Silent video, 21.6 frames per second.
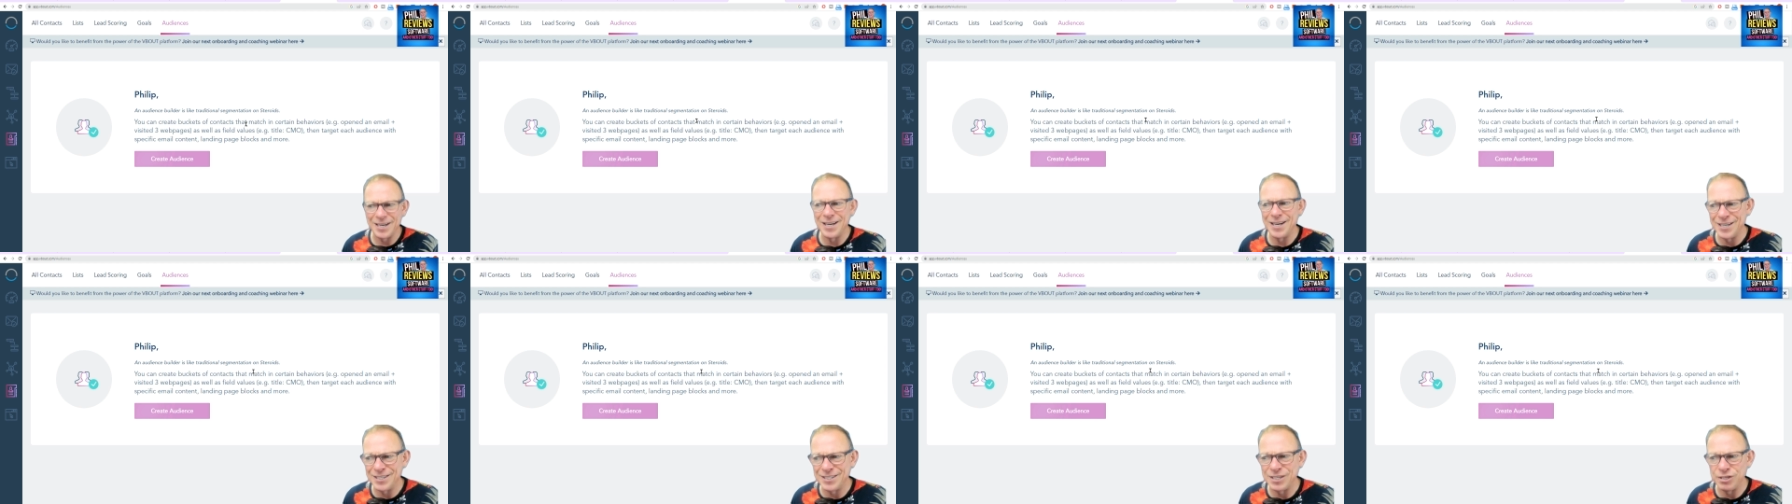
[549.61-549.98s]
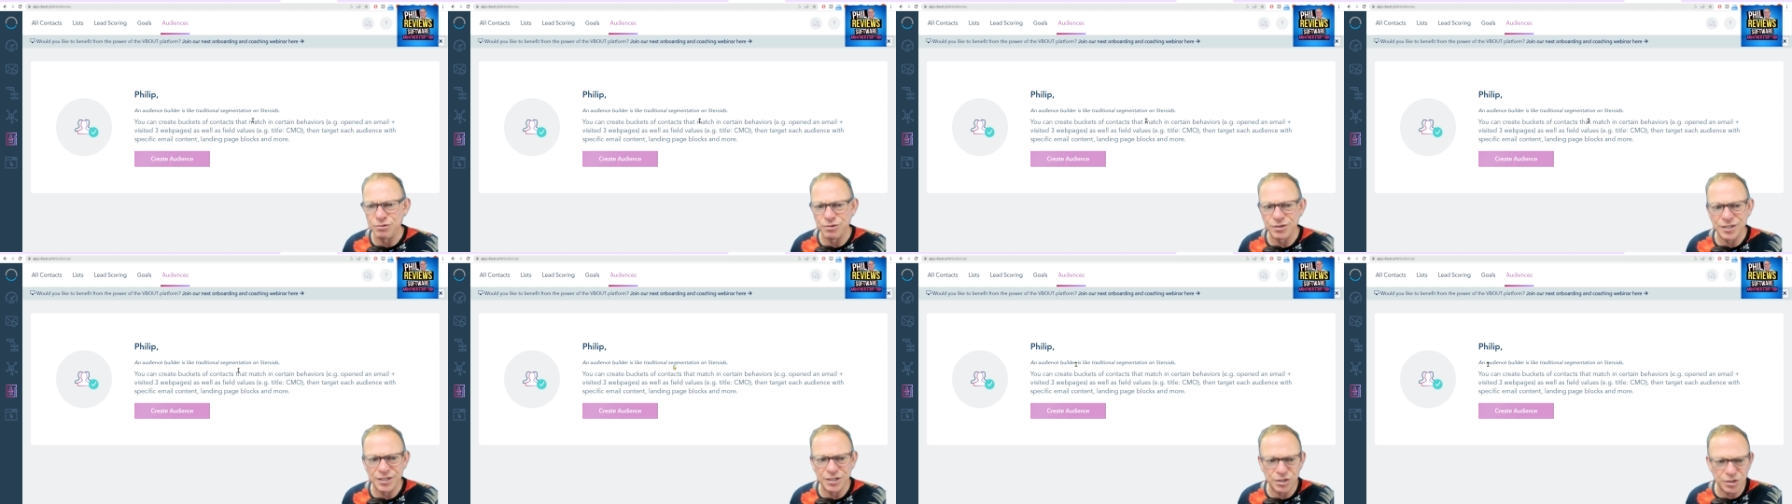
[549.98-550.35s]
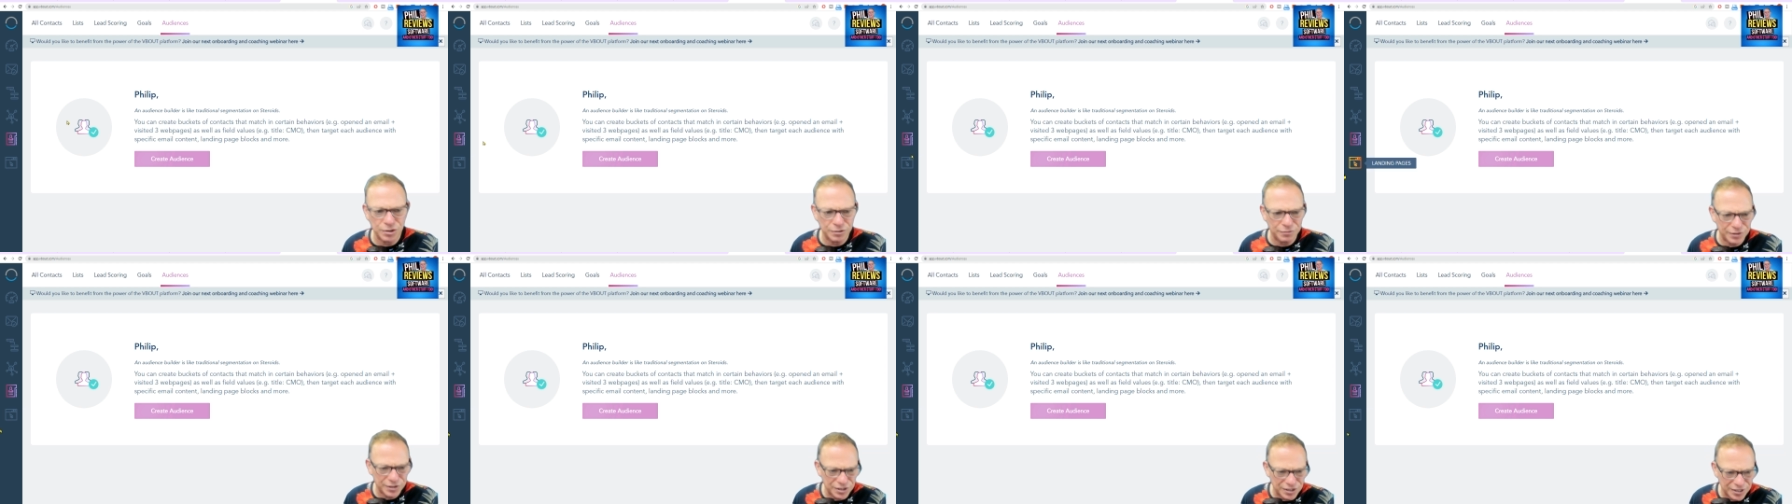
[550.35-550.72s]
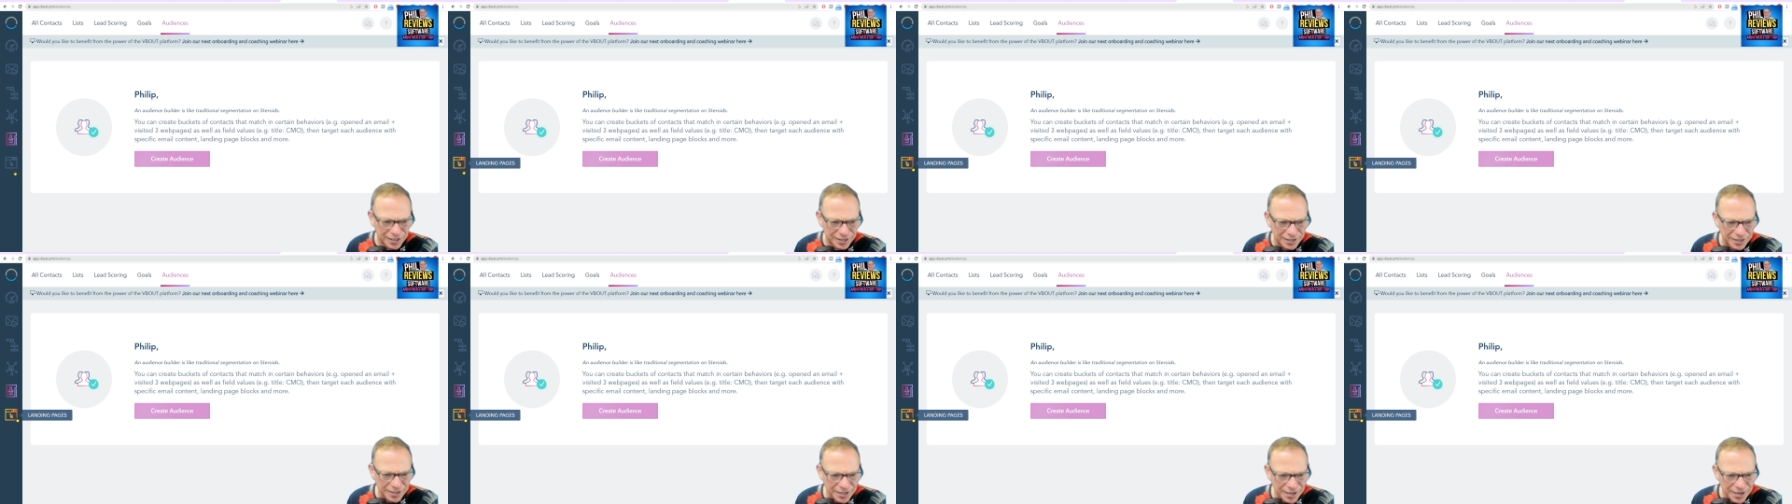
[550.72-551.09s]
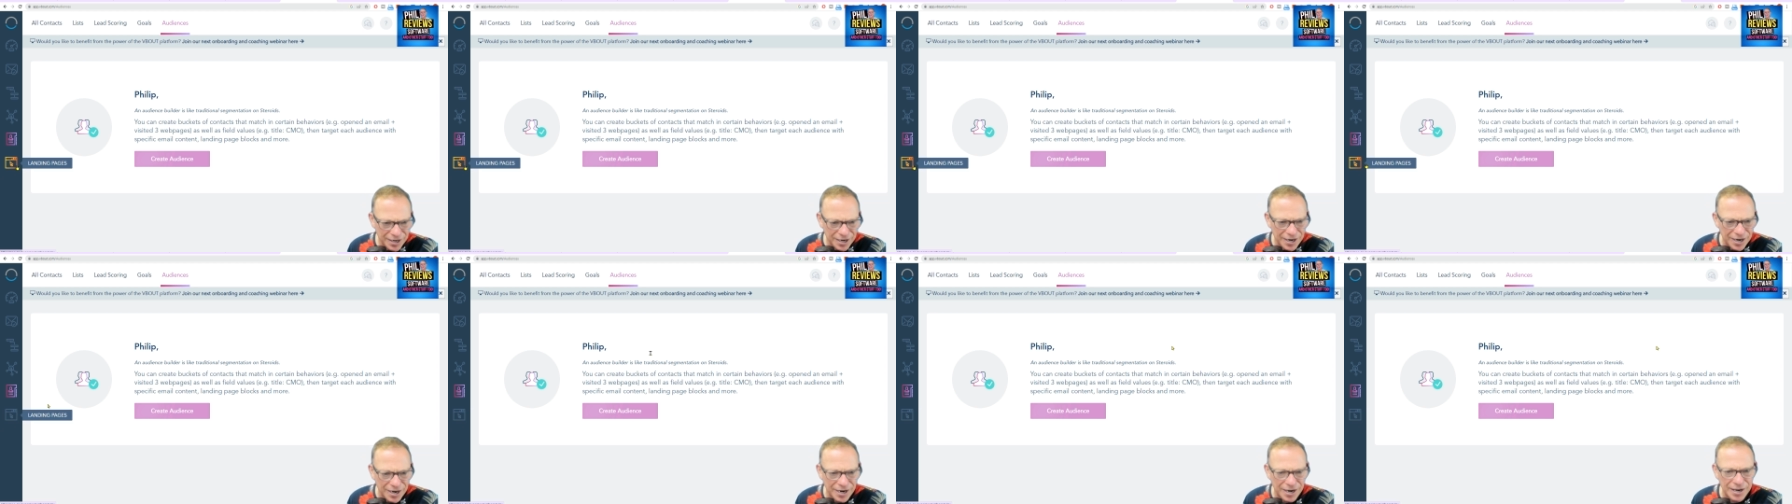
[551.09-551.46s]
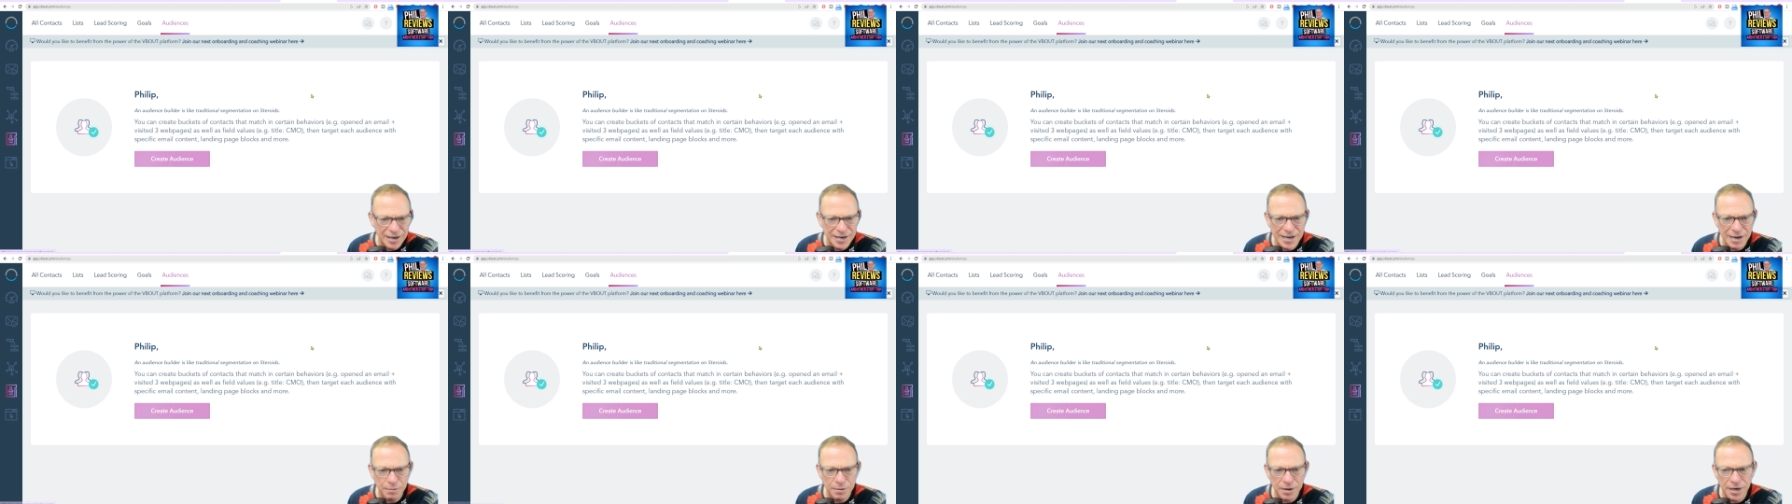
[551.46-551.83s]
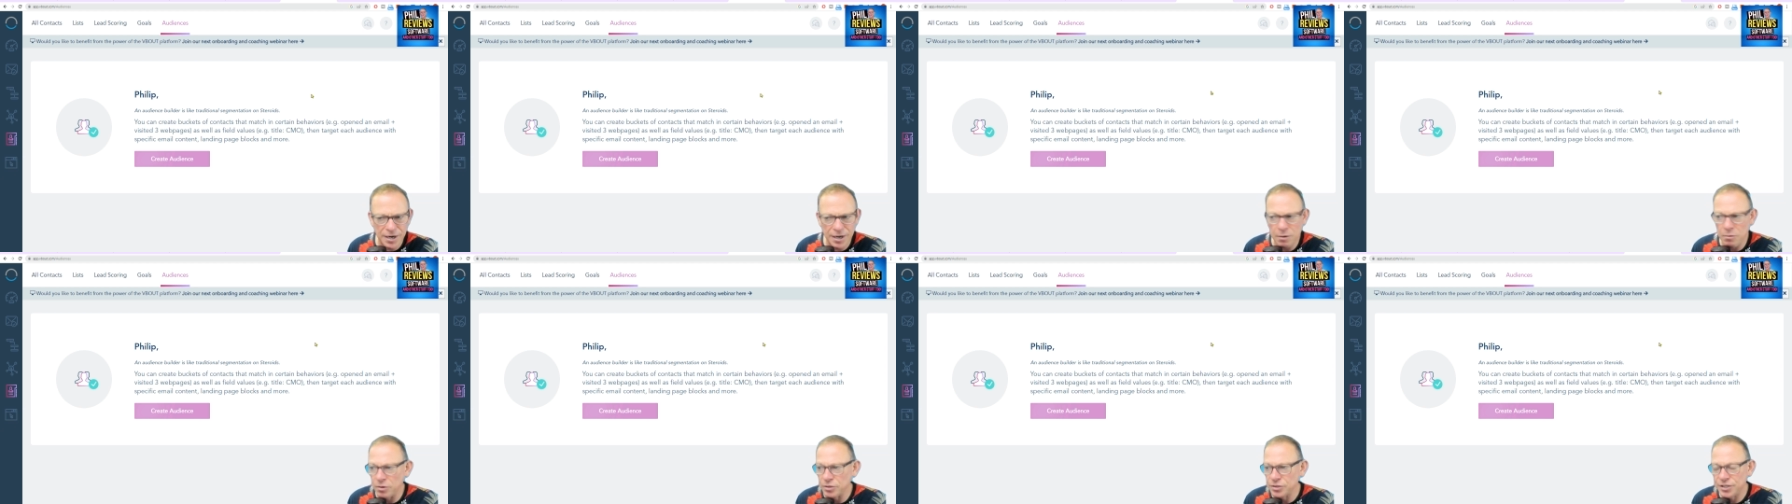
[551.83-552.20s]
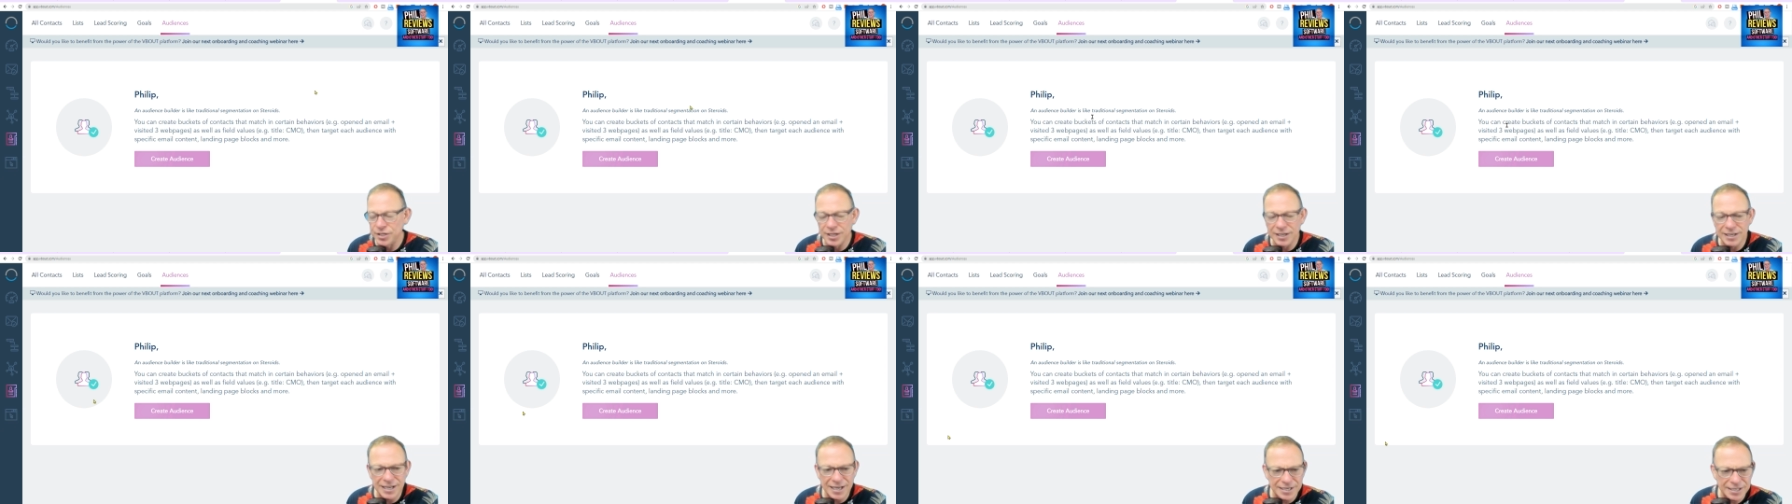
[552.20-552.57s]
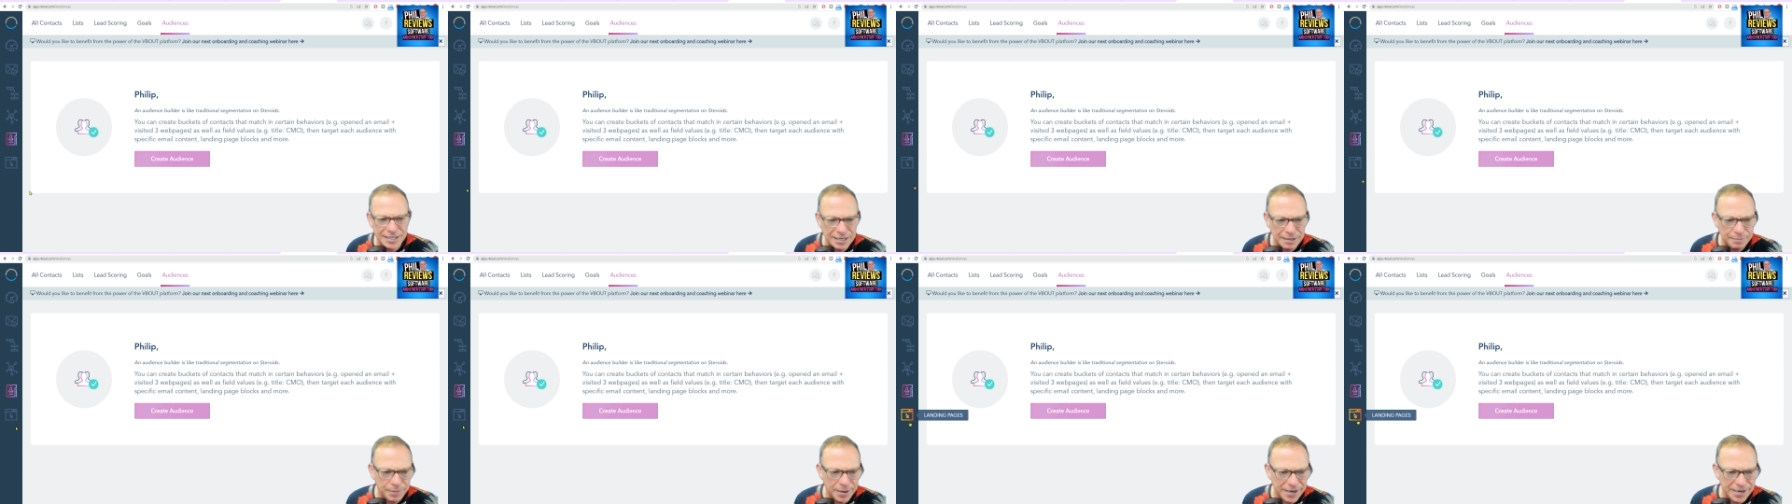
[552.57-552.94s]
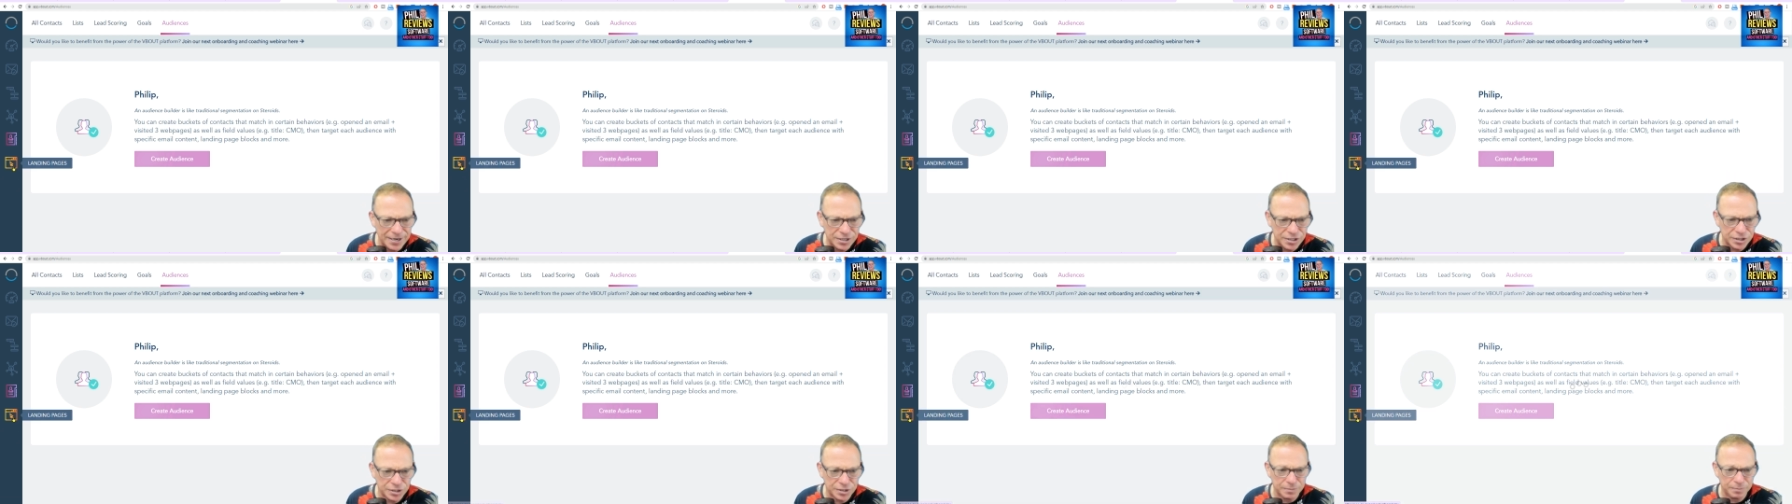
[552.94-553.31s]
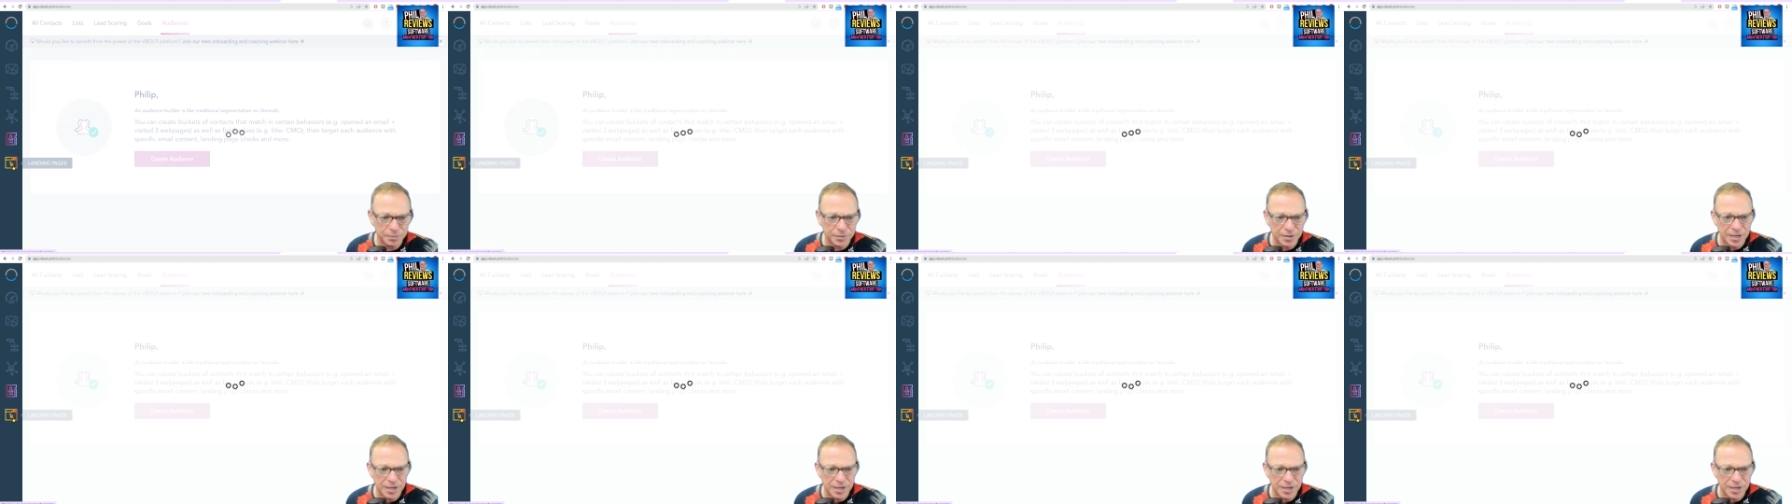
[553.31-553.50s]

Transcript: It's interesting stuff, isn't it? Uh, now we're going to go on to the landing pages.